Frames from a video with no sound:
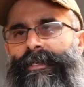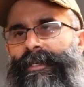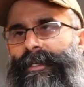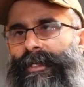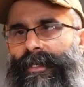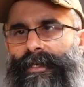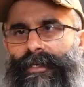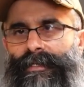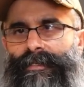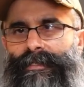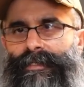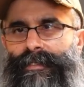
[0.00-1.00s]

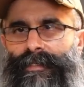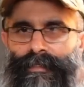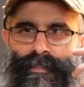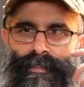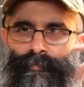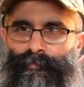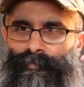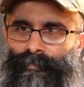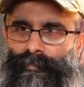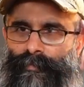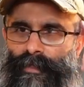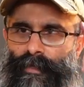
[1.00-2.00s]
and
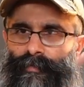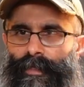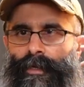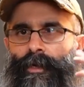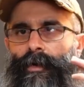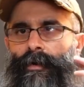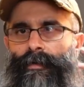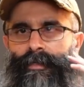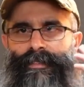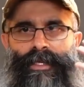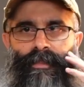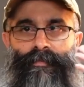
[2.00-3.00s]
off the hair,
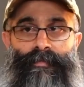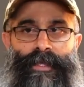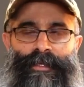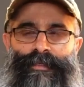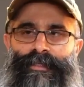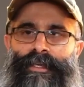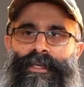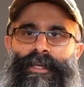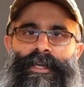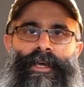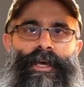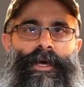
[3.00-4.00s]
inside the face.
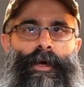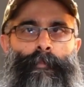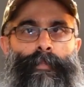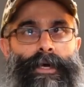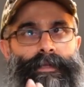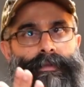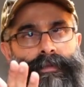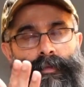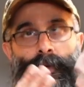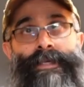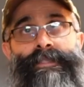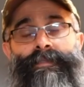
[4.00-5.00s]
But the
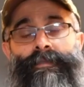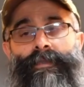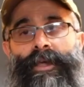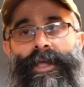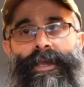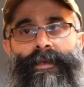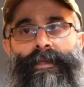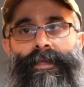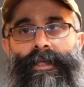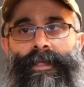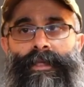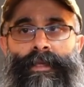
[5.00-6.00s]
rest of the light
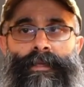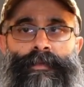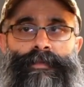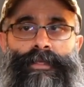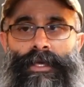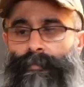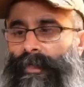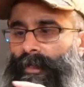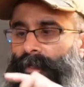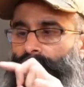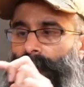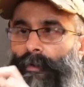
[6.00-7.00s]
is
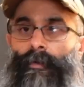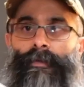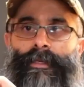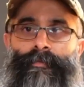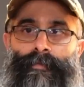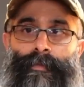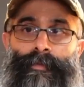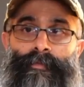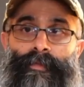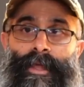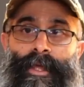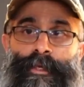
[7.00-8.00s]
coming only from the
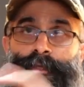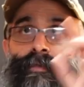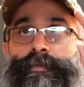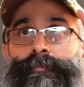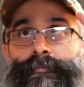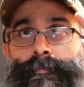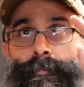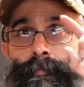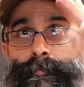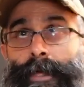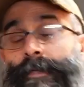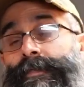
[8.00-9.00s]
flash
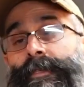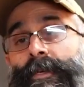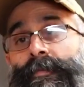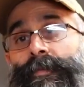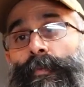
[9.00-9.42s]
bouncing off the